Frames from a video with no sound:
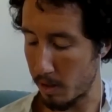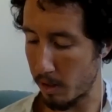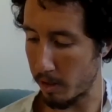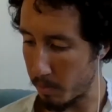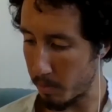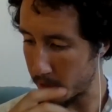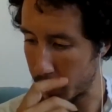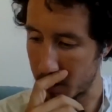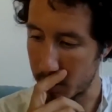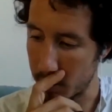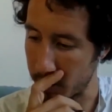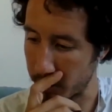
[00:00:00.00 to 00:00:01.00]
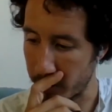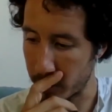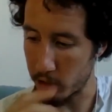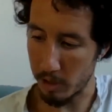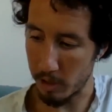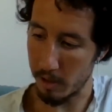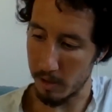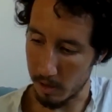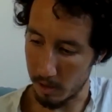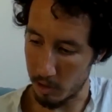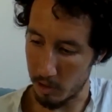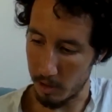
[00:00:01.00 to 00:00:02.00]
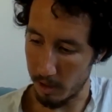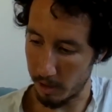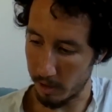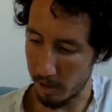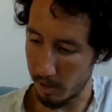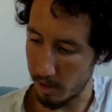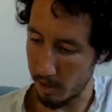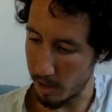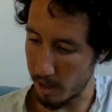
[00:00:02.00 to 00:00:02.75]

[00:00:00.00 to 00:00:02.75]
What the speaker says: No, that makes sense. Integration, not isolation. I like that.